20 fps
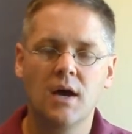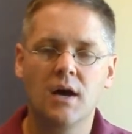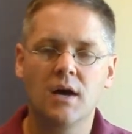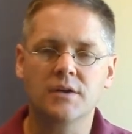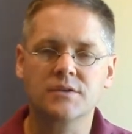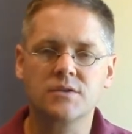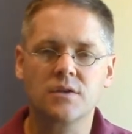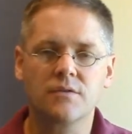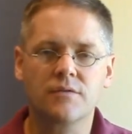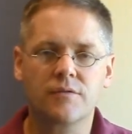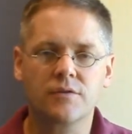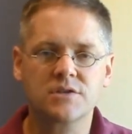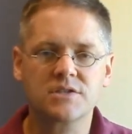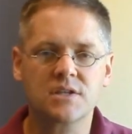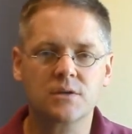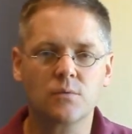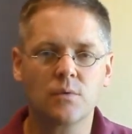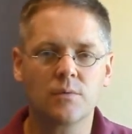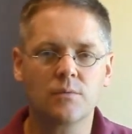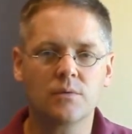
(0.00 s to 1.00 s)
So the first
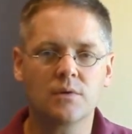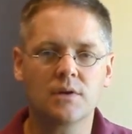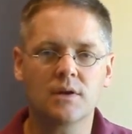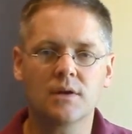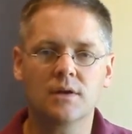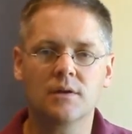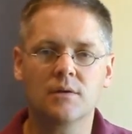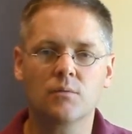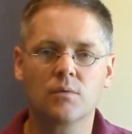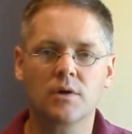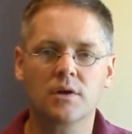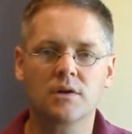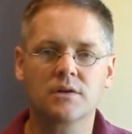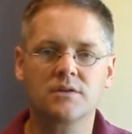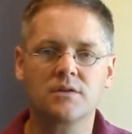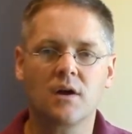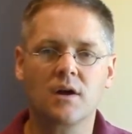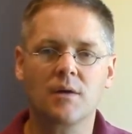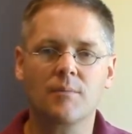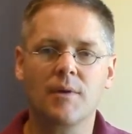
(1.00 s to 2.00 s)
thing we're going to
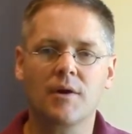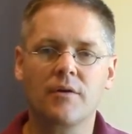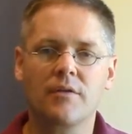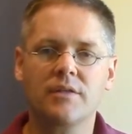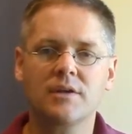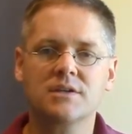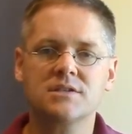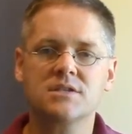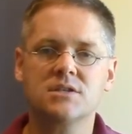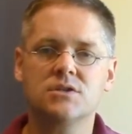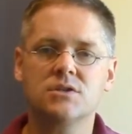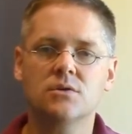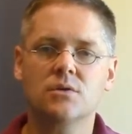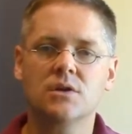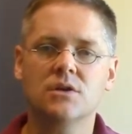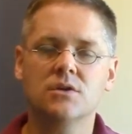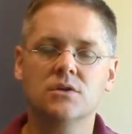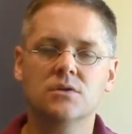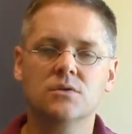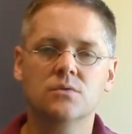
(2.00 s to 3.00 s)
talk about are things that you
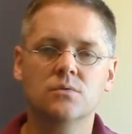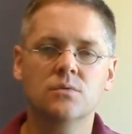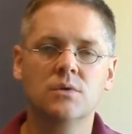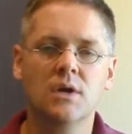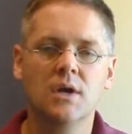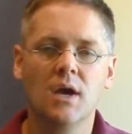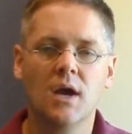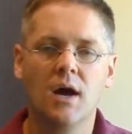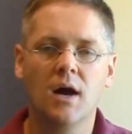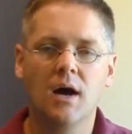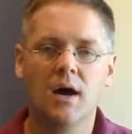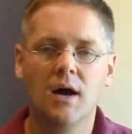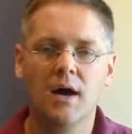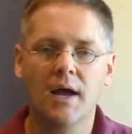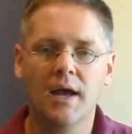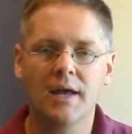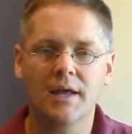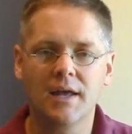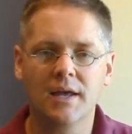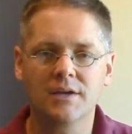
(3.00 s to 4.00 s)
can do
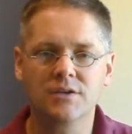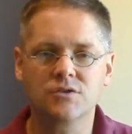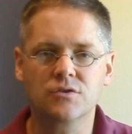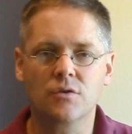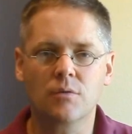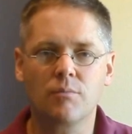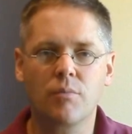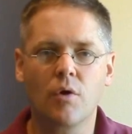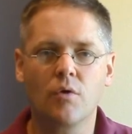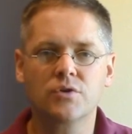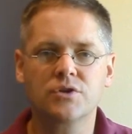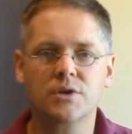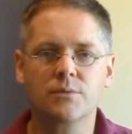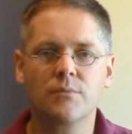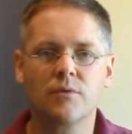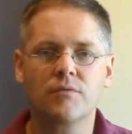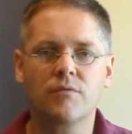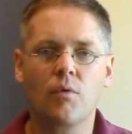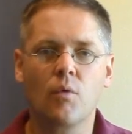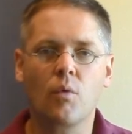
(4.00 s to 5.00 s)
as you're approaching
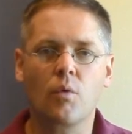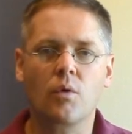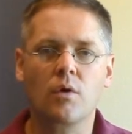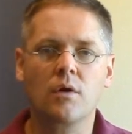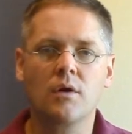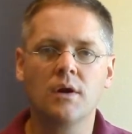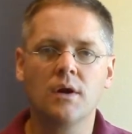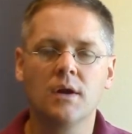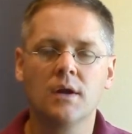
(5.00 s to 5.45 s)
before